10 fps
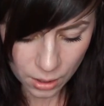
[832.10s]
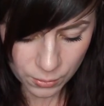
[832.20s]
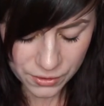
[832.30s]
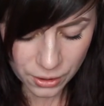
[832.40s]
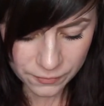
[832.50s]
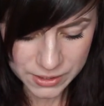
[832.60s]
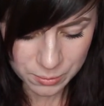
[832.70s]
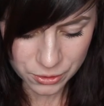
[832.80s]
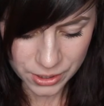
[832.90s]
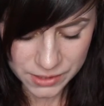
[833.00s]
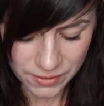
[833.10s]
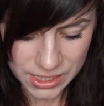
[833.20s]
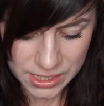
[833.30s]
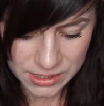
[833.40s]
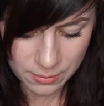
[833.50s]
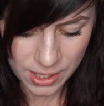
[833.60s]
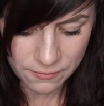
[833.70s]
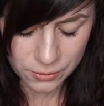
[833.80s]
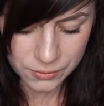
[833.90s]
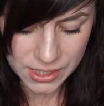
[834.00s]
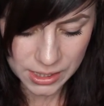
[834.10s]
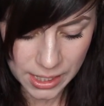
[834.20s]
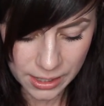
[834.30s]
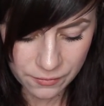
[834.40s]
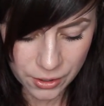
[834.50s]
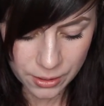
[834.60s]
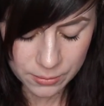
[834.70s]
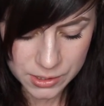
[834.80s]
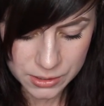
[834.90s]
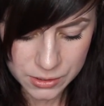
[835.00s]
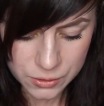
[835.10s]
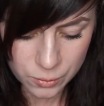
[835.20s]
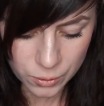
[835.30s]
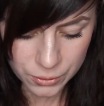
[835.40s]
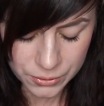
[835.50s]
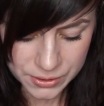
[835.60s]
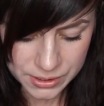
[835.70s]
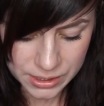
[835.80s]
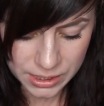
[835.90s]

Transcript: With all of its progressive ideas and paved roads and lack of armed duels.